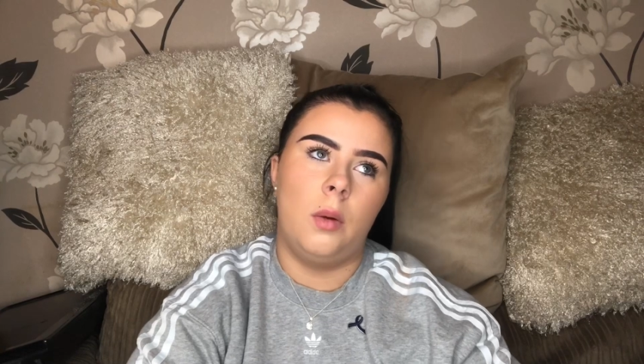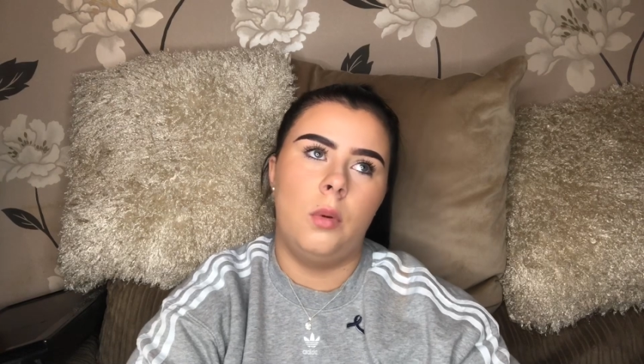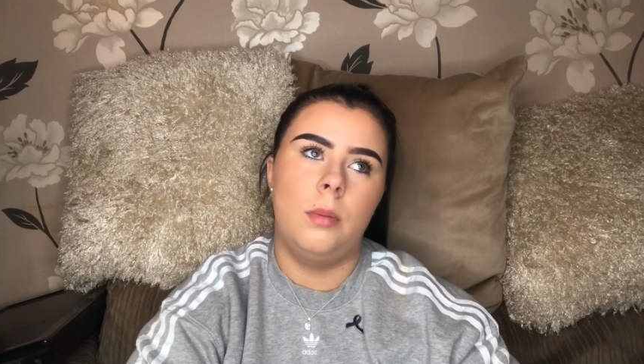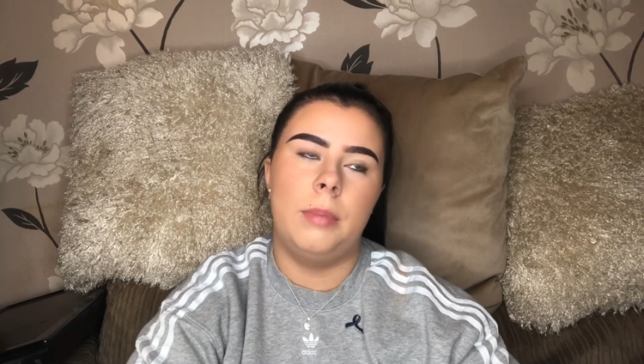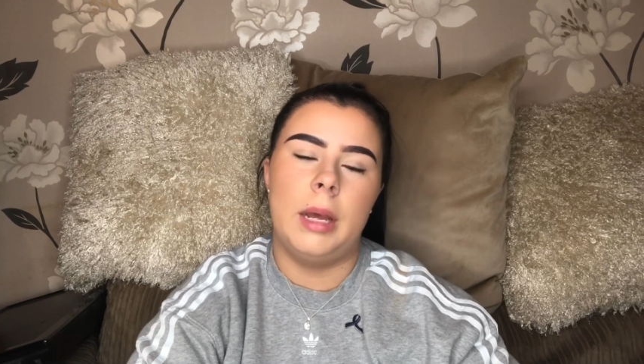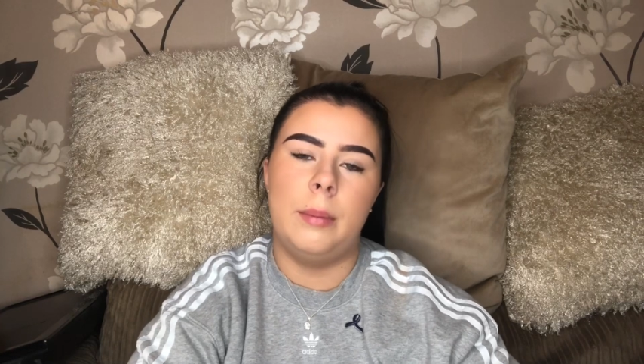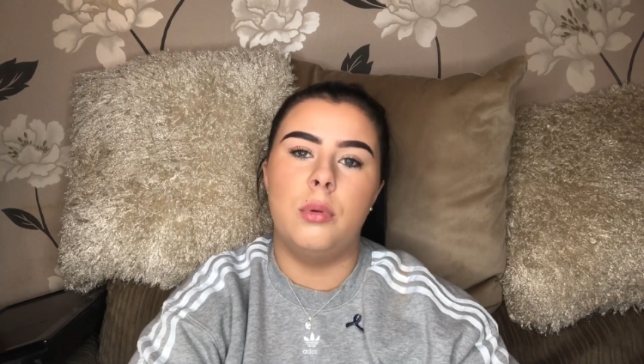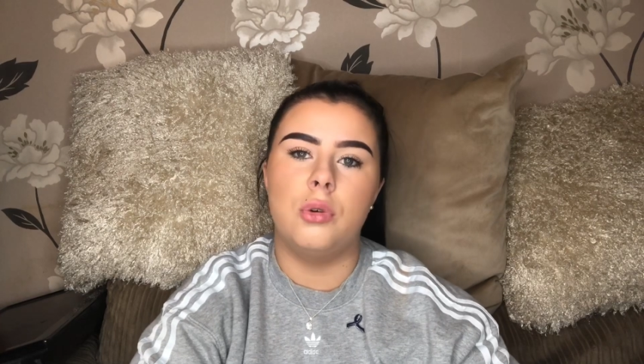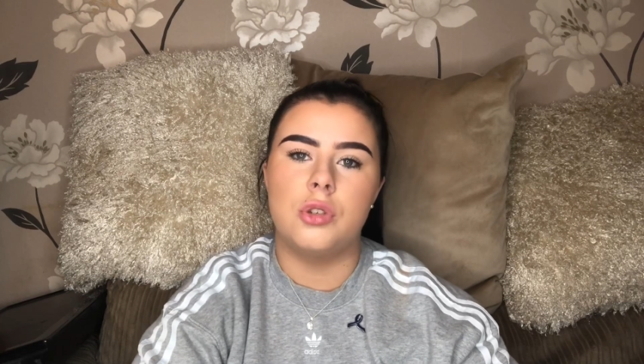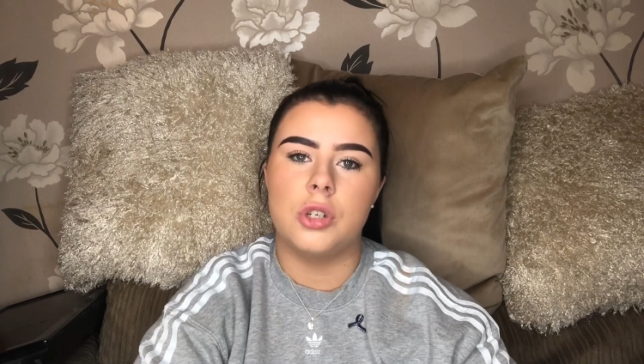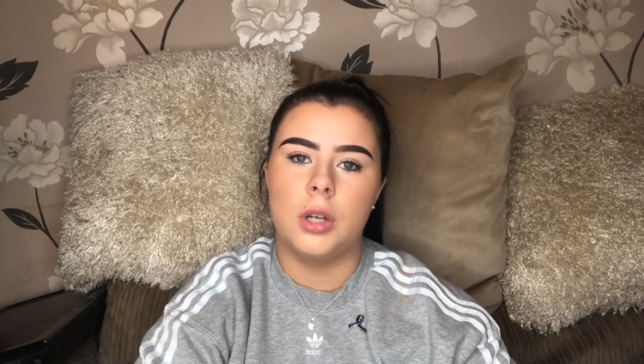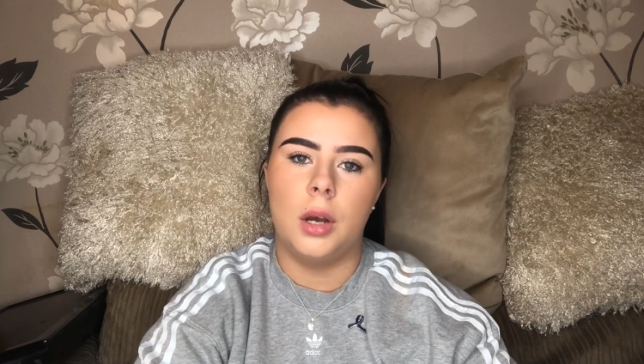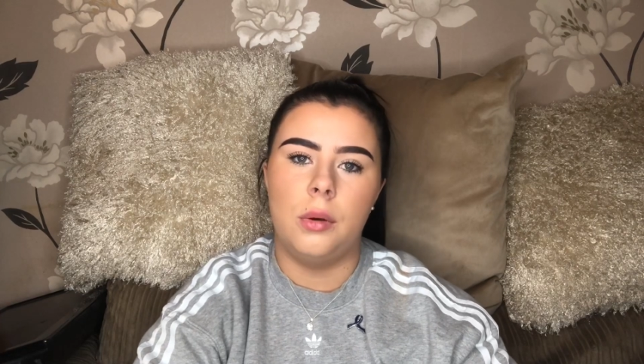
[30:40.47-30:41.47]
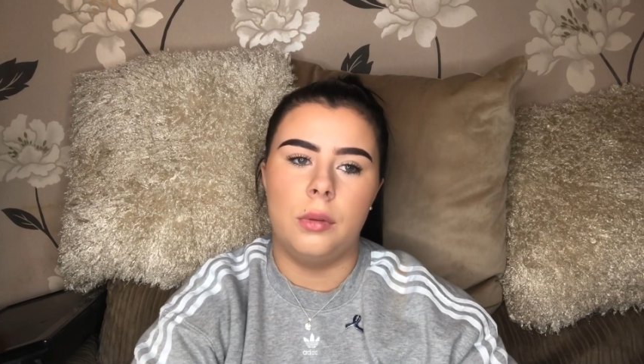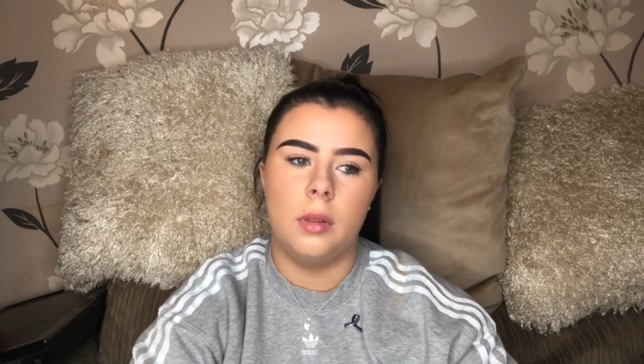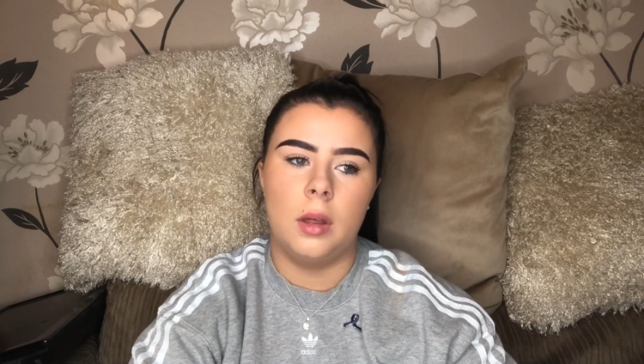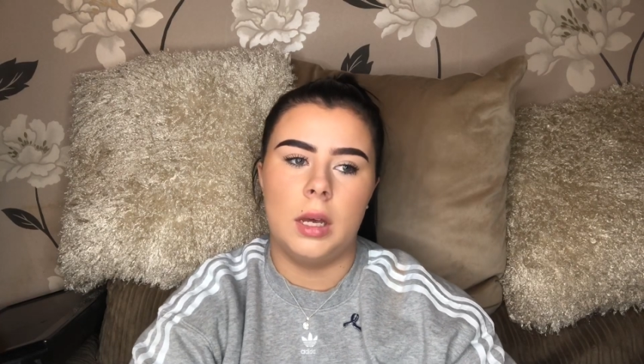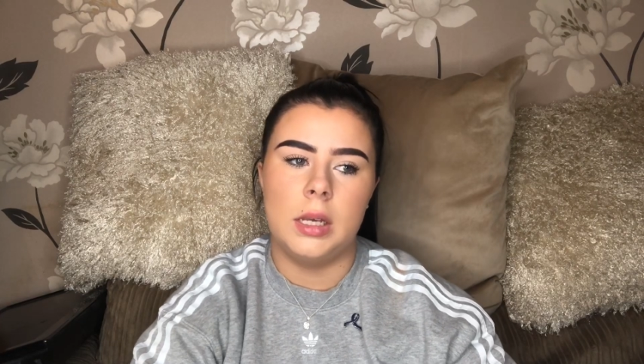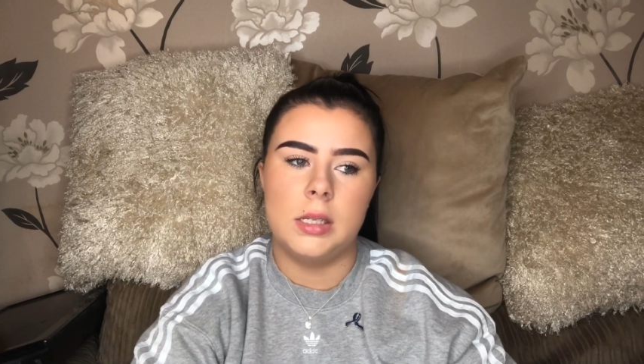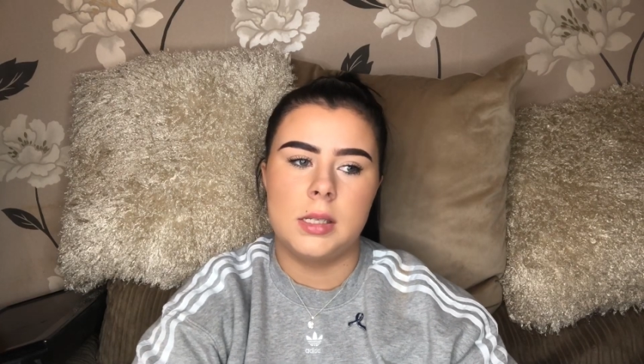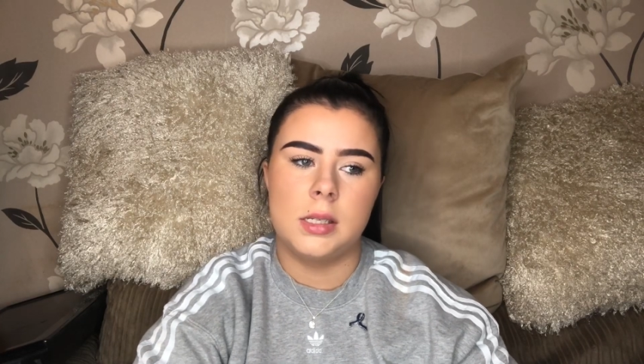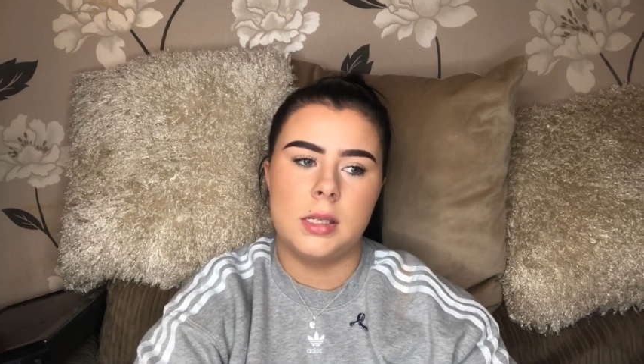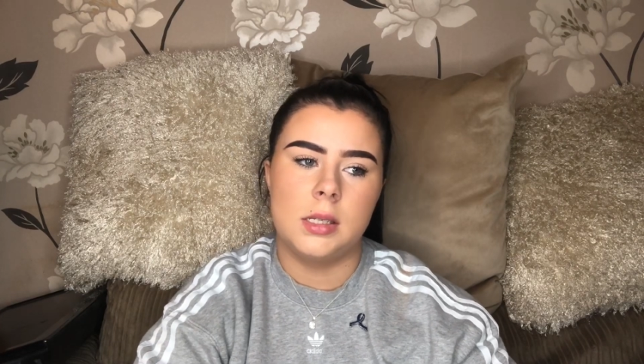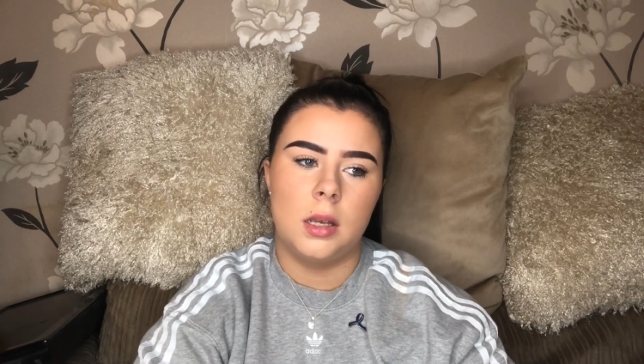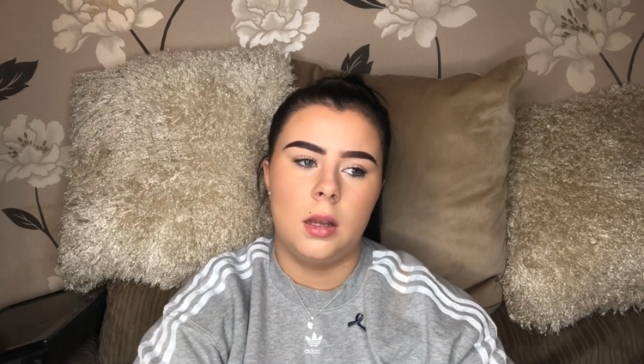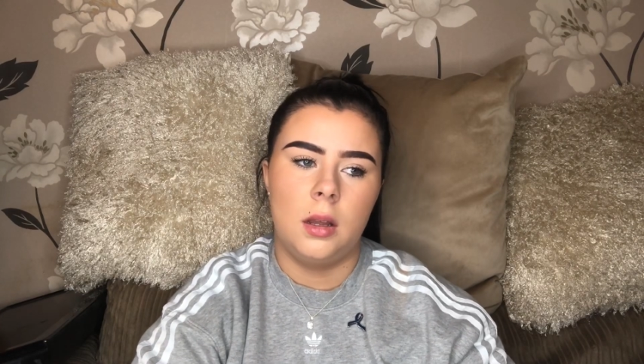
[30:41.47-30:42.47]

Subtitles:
I want people to know that it's